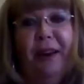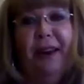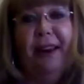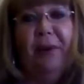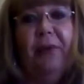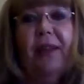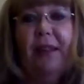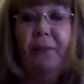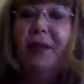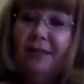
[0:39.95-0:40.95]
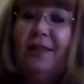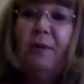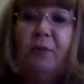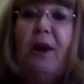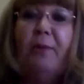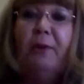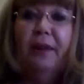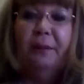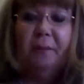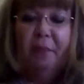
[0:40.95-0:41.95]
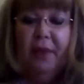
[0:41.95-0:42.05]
ranking when it's done properly.